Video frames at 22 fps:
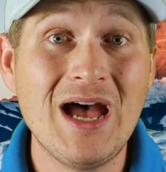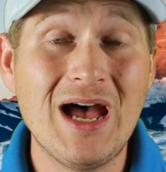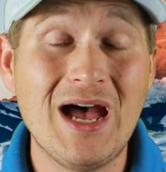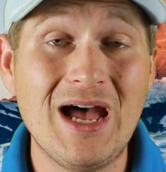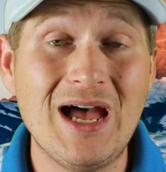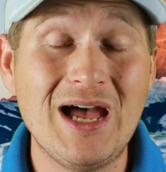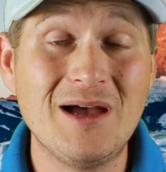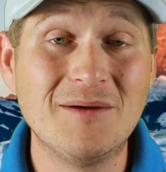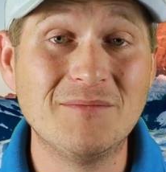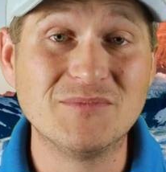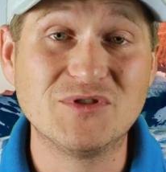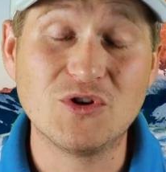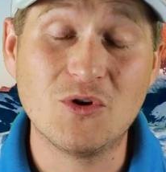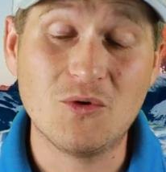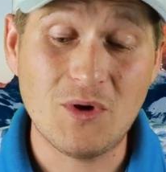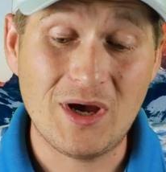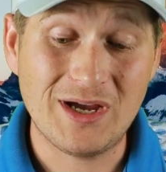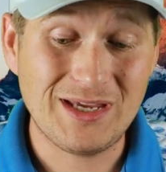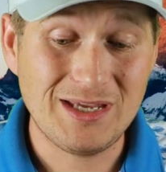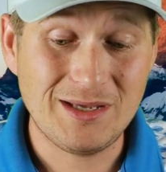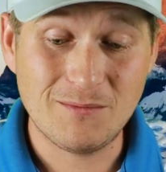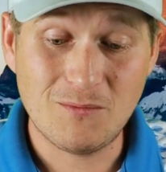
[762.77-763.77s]
So
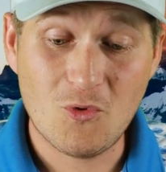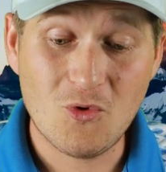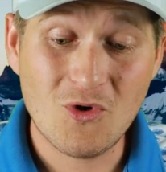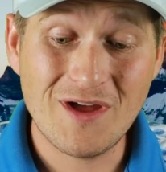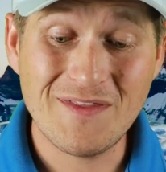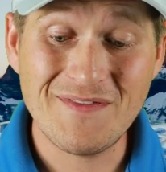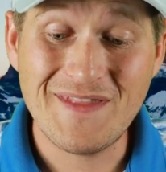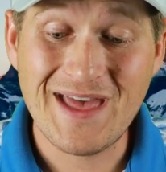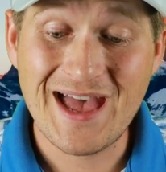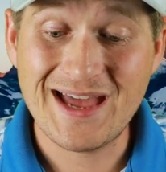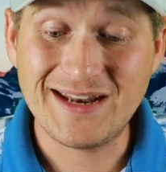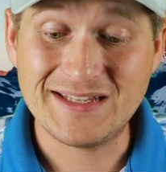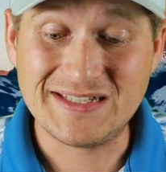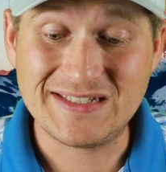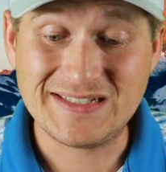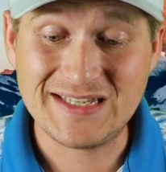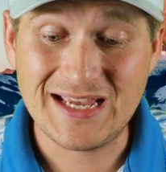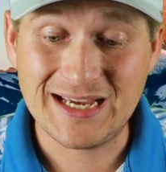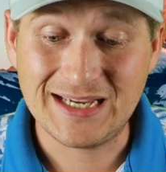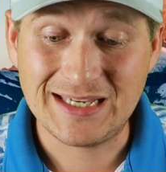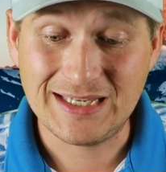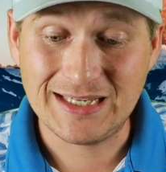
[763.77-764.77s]
again, more on that in a
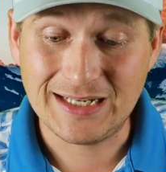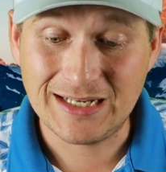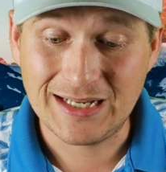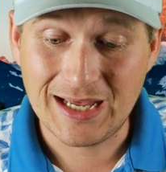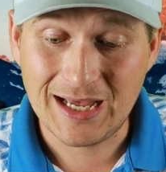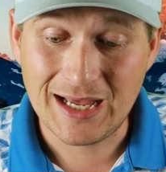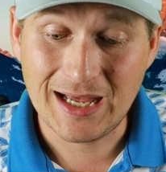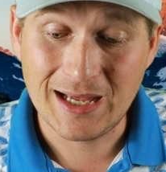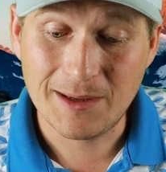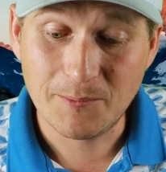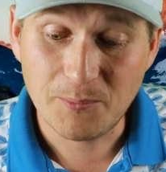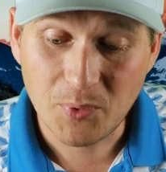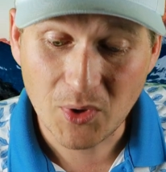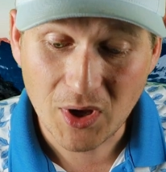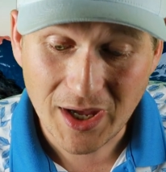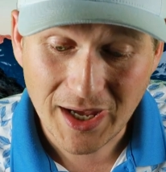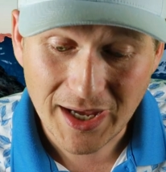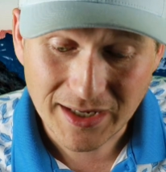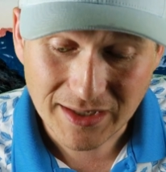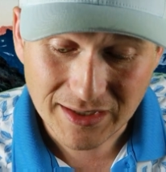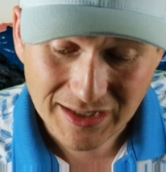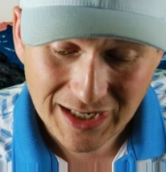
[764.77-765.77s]
second.
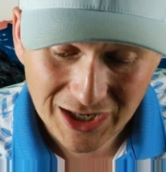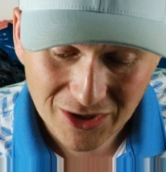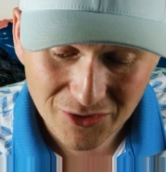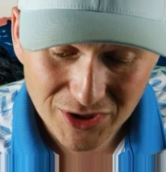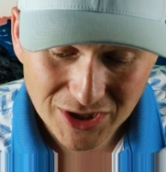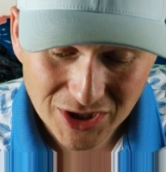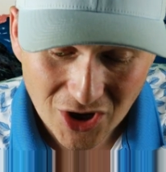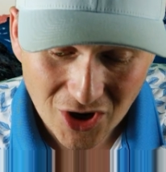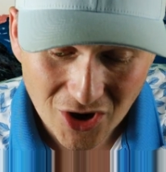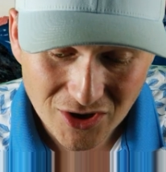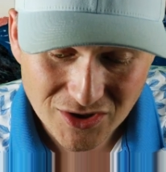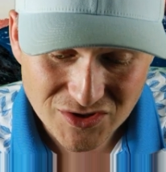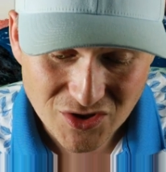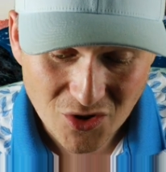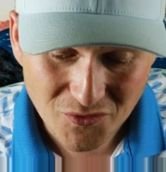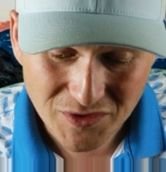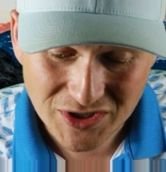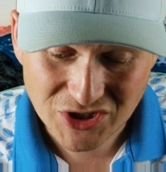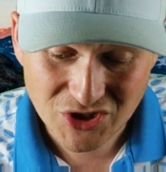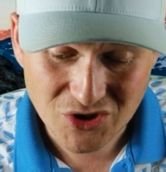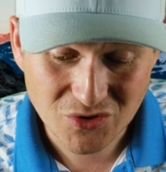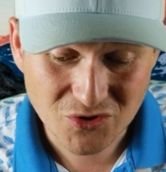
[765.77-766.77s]
But carry yards,
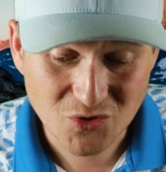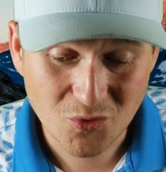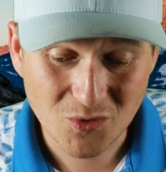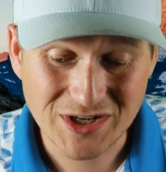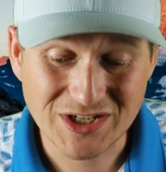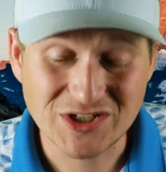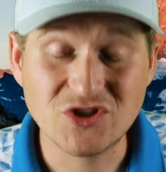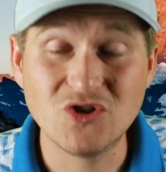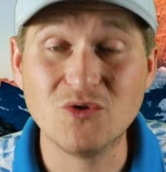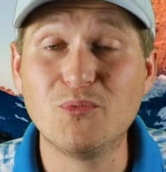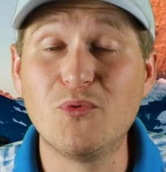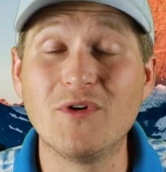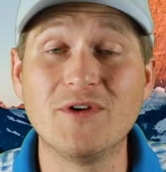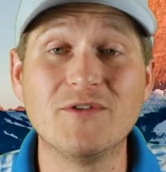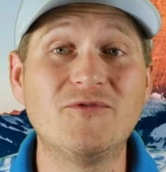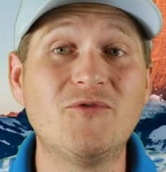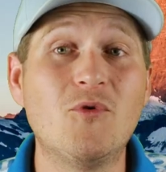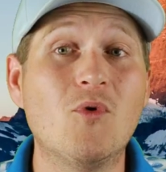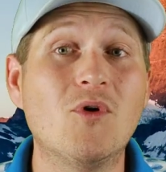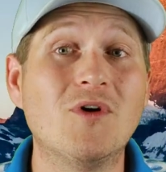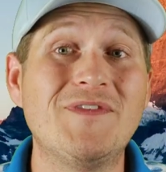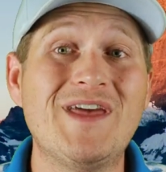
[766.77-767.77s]
only
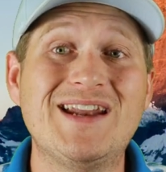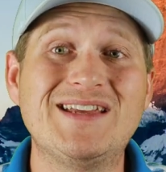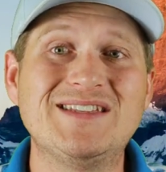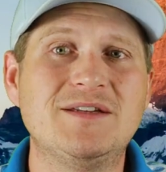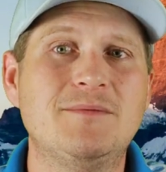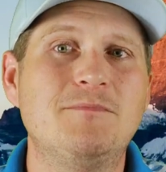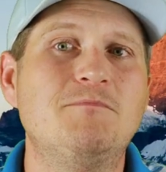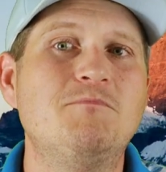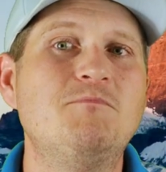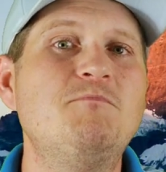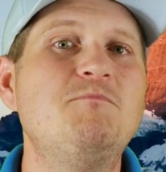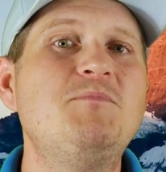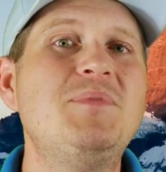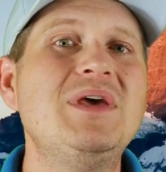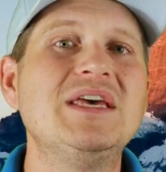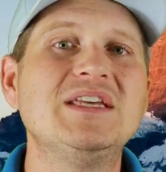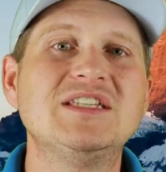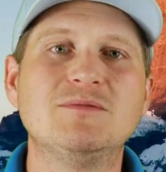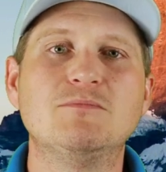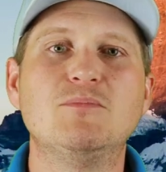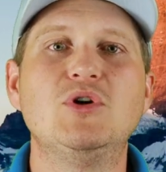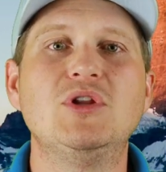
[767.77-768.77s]
222.4. That is
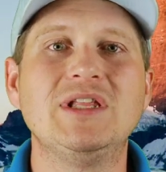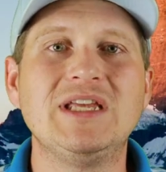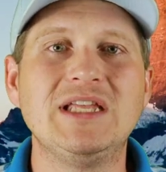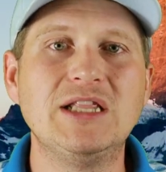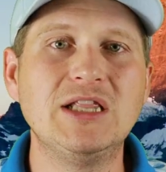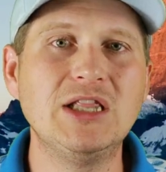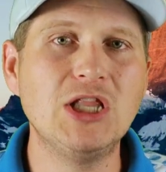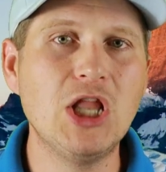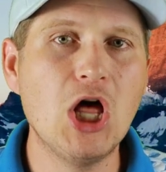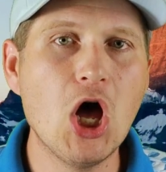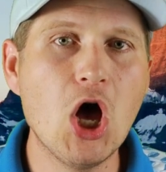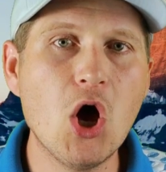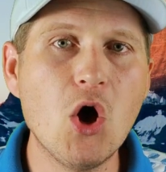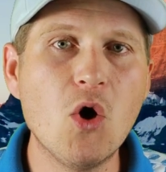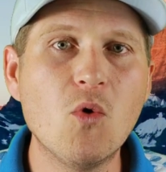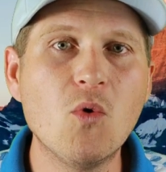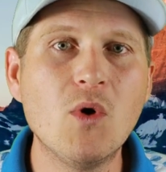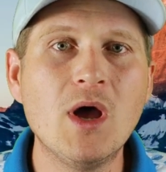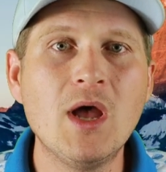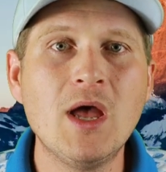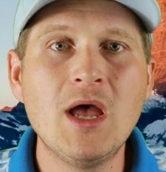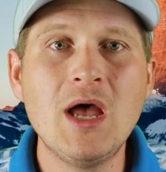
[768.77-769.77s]
abysmally
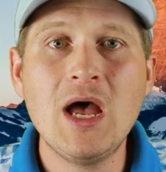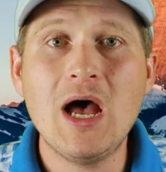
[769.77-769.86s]
low.